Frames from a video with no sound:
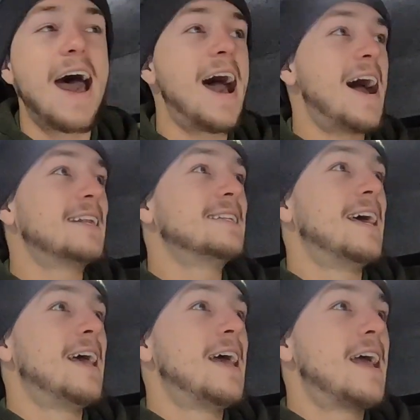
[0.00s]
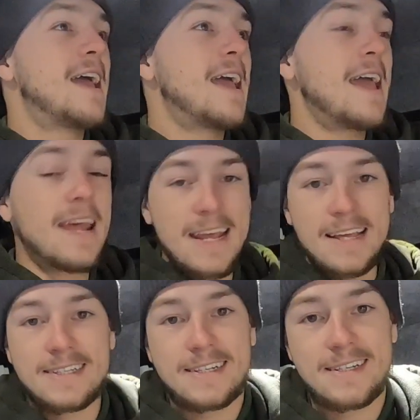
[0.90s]
and it
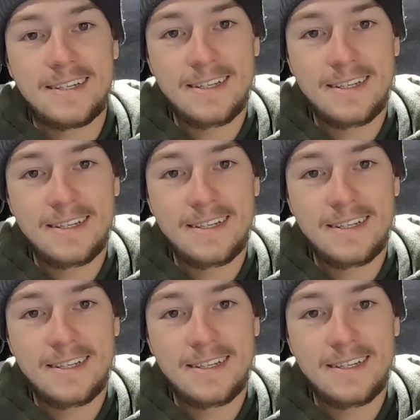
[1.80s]
is